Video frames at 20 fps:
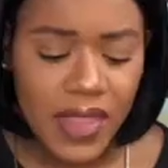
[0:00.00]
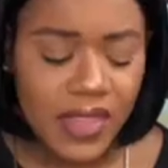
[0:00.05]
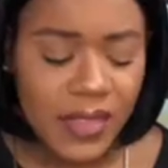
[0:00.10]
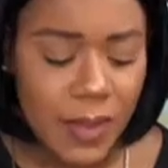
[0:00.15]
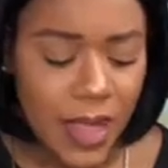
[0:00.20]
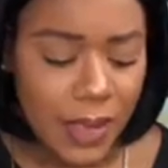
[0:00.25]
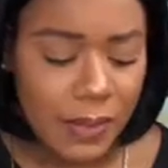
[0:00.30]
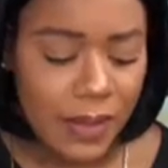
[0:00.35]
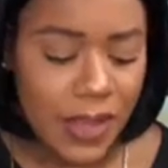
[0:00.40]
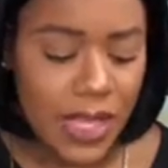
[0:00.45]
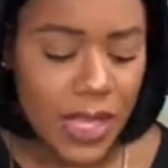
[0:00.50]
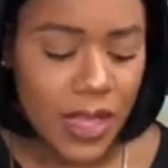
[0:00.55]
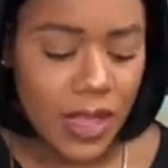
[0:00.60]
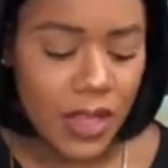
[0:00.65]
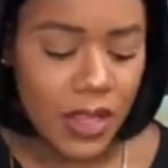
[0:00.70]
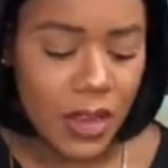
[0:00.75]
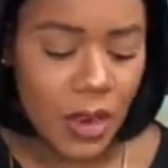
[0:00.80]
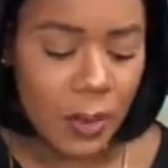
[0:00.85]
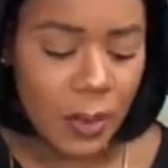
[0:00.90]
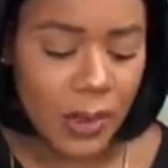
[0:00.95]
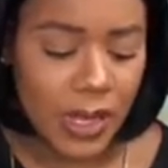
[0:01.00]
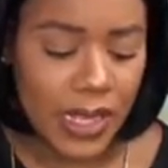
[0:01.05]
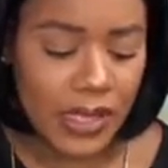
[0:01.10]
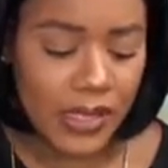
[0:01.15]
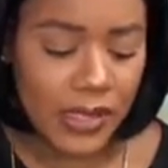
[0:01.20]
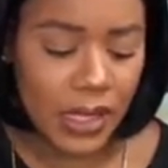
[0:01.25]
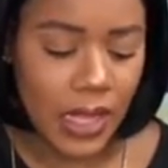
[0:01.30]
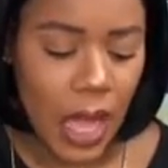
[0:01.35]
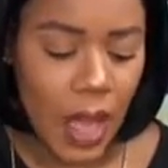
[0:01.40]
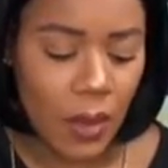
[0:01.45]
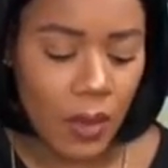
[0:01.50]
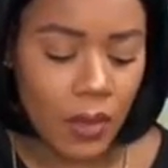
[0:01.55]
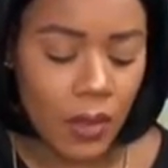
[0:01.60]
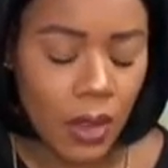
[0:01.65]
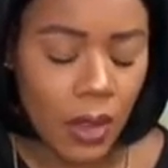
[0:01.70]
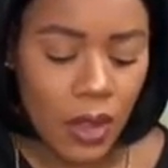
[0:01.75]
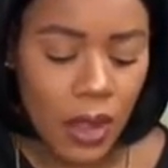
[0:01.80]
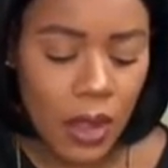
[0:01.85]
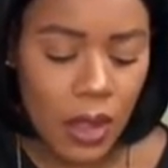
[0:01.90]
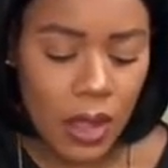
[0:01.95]
this may be your place to go.
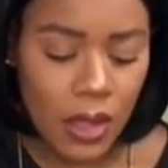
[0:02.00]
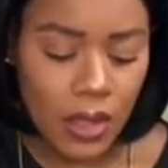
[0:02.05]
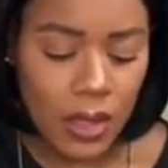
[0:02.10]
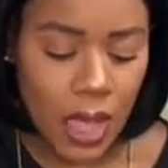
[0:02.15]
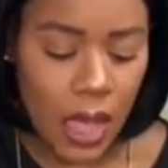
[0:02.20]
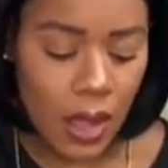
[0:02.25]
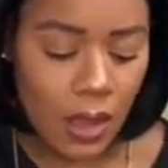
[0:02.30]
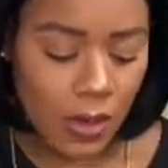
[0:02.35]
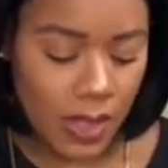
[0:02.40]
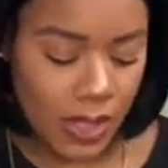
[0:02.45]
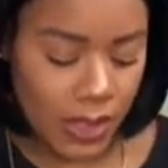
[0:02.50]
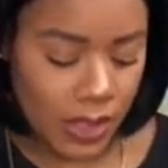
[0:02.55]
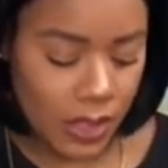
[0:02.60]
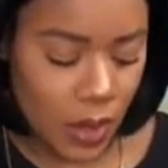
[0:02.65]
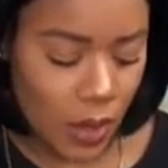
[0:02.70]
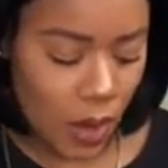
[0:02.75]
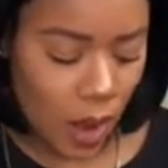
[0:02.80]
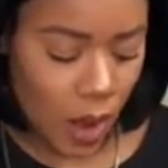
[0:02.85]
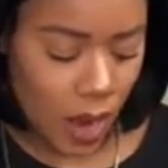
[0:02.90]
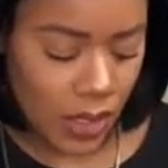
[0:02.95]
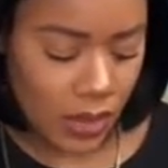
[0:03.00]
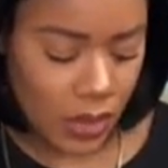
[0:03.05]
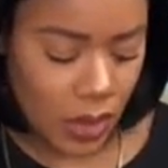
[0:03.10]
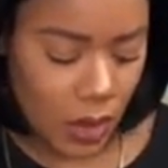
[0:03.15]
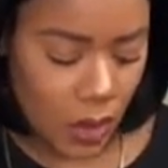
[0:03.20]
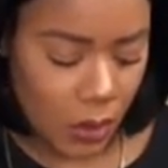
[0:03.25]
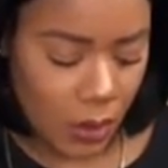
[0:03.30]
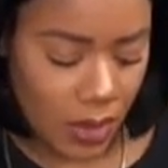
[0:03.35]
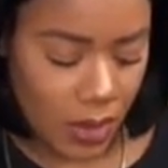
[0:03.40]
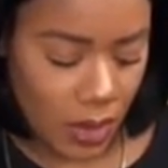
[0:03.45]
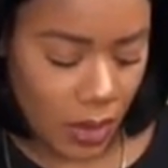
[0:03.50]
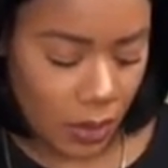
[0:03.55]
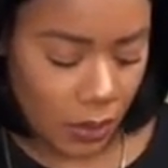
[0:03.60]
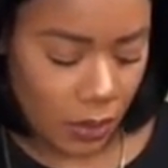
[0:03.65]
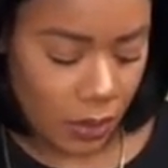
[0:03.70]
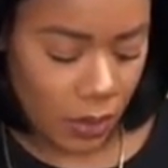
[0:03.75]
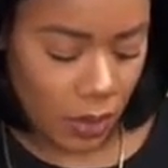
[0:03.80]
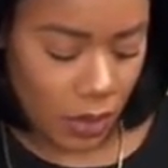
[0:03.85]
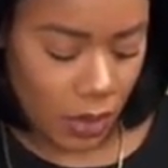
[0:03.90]
Y'all, it's so hard to open up.